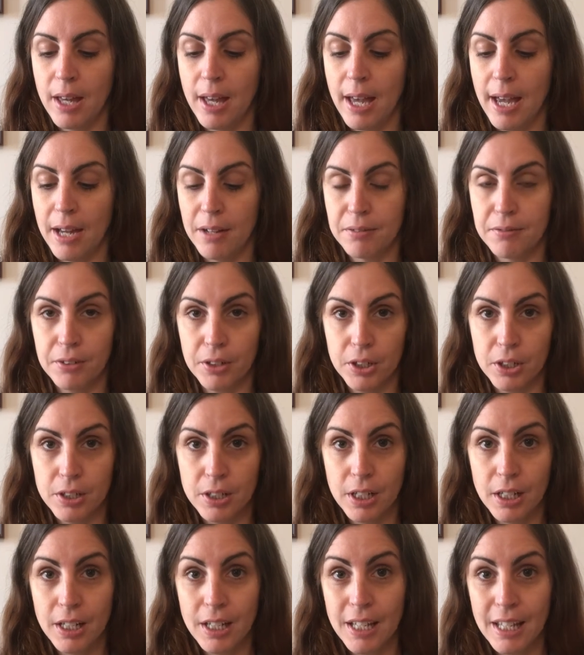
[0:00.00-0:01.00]
effort
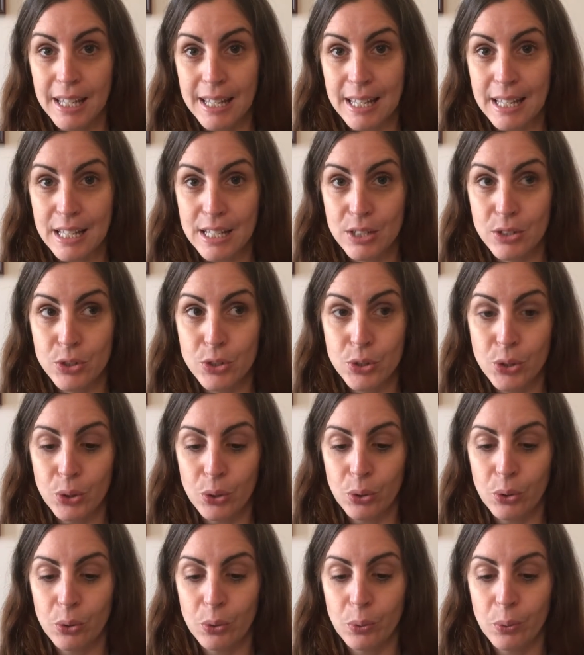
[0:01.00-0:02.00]

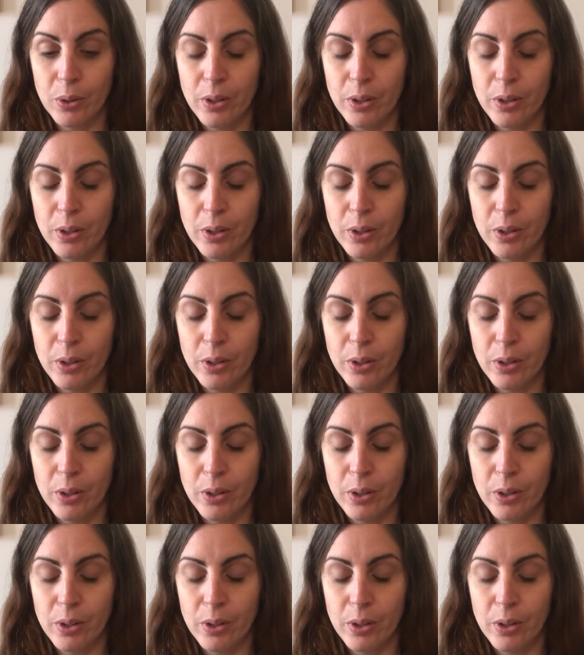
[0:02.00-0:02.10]
into